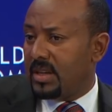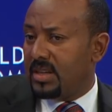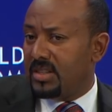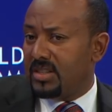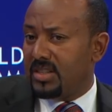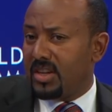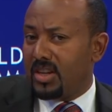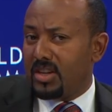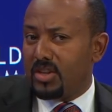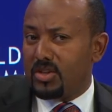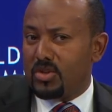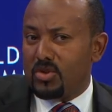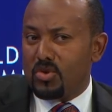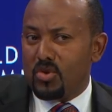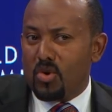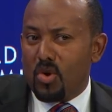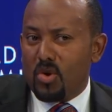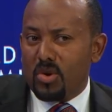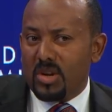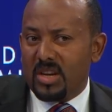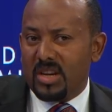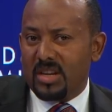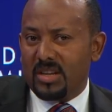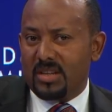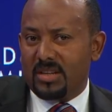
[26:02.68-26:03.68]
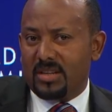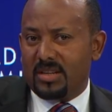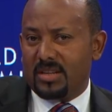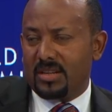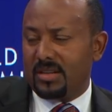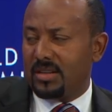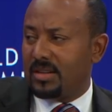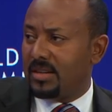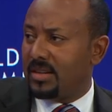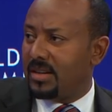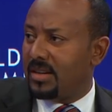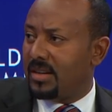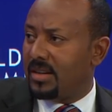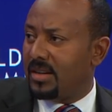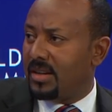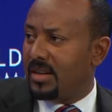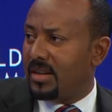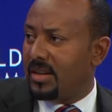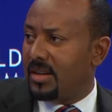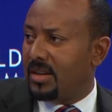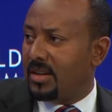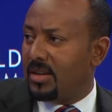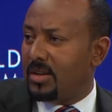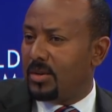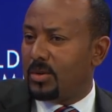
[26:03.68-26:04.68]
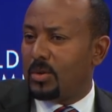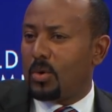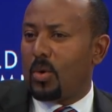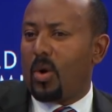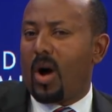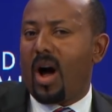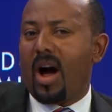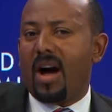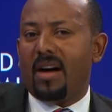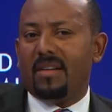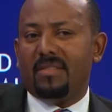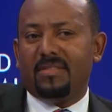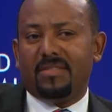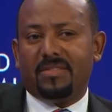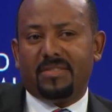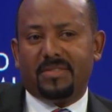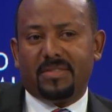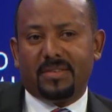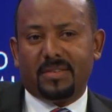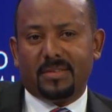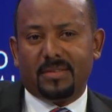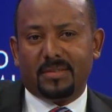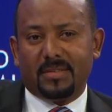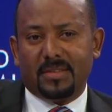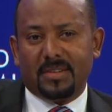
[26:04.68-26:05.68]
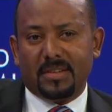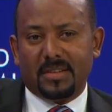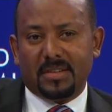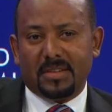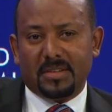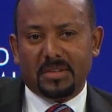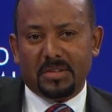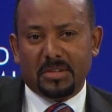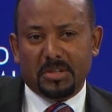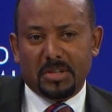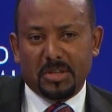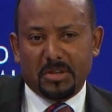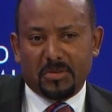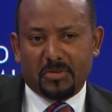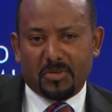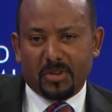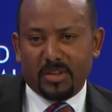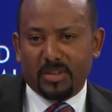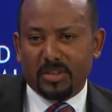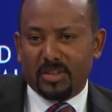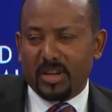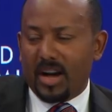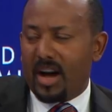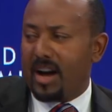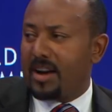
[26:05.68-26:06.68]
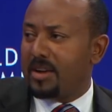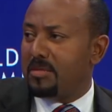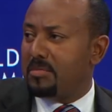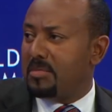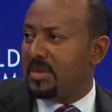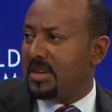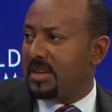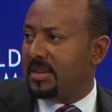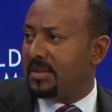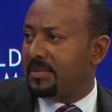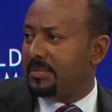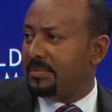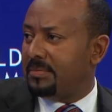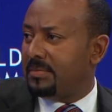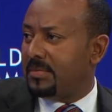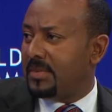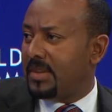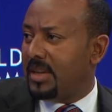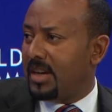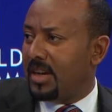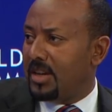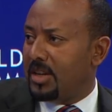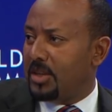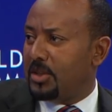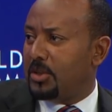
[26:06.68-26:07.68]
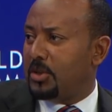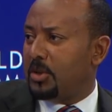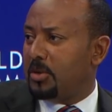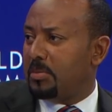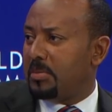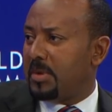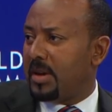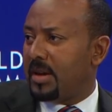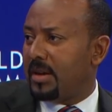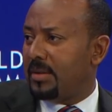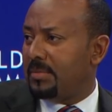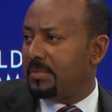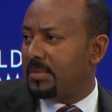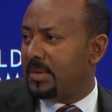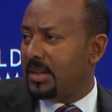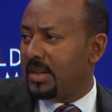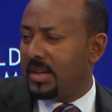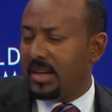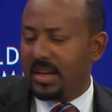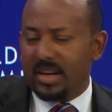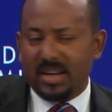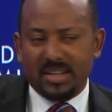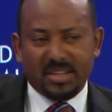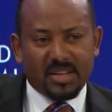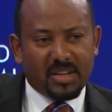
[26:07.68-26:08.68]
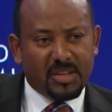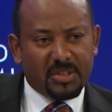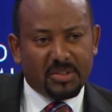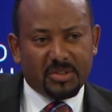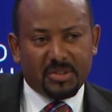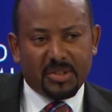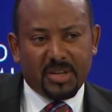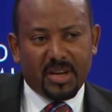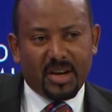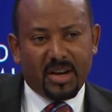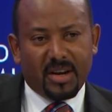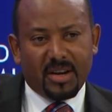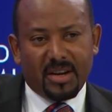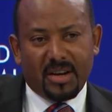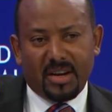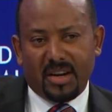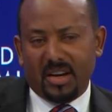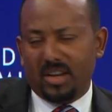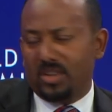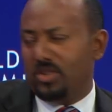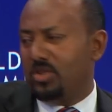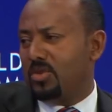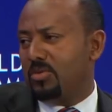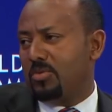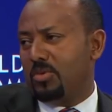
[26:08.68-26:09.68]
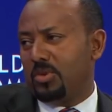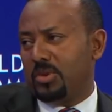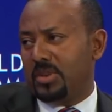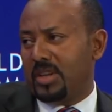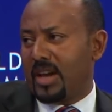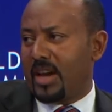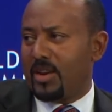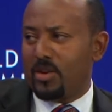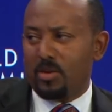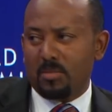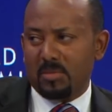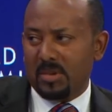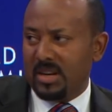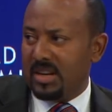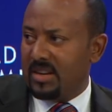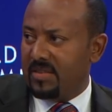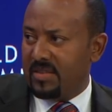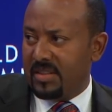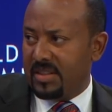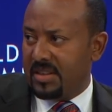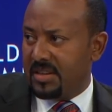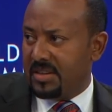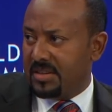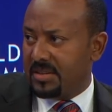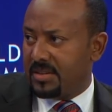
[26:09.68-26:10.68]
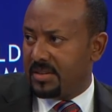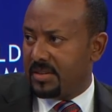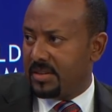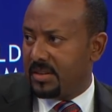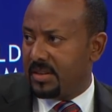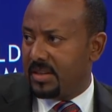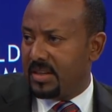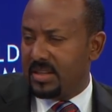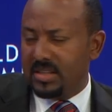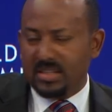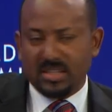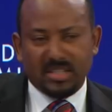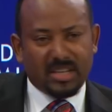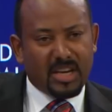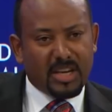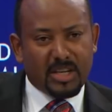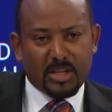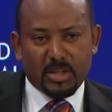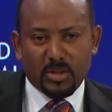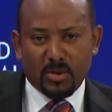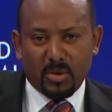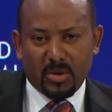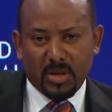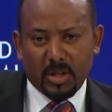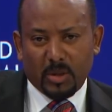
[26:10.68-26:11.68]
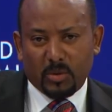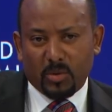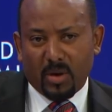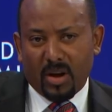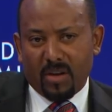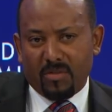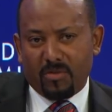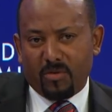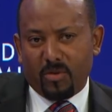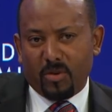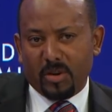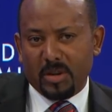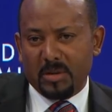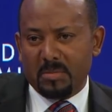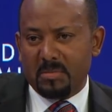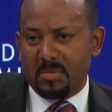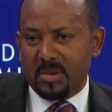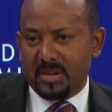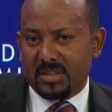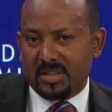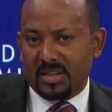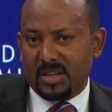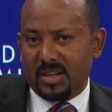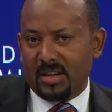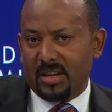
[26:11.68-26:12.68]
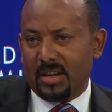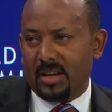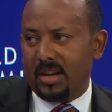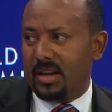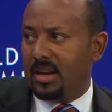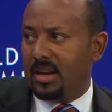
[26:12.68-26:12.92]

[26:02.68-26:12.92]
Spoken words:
There is no need to have different army in Ethiopia, in Eritrea, in Djibouti. I don't believe in this. There is no need to have foreign embassy